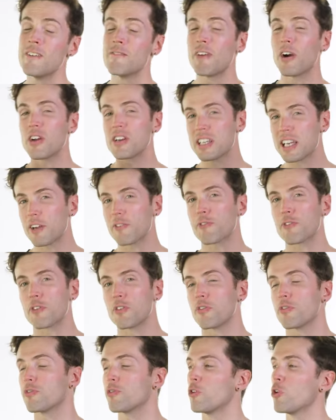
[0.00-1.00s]
Very
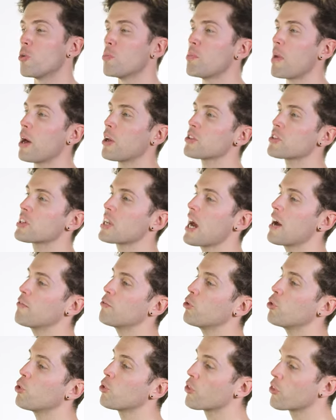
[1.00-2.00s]
different for Belstaff,
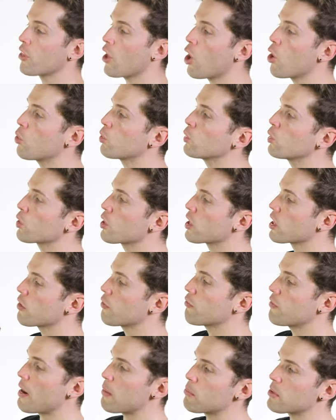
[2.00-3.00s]
although looking at the
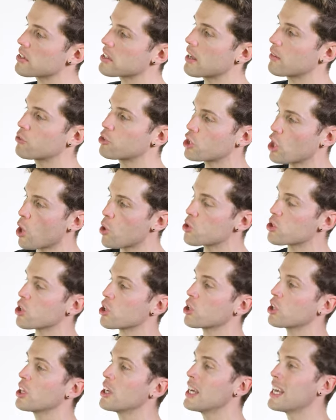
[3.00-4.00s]
fabrics they've
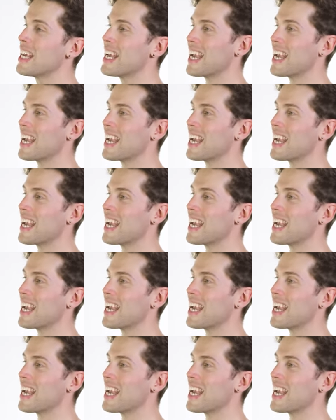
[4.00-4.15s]
chosen,